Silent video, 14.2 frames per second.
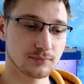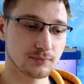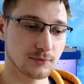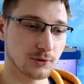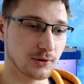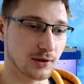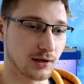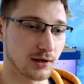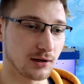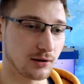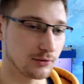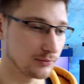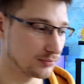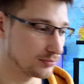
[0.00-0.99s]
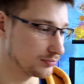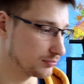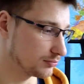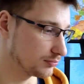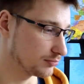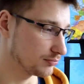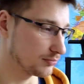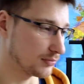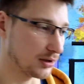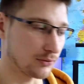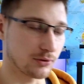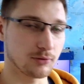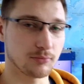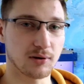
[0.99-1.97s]
Okay, I'll
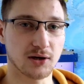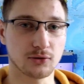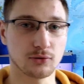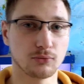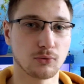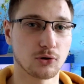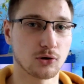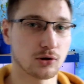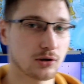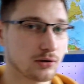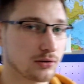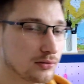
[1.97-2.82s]
go back to work.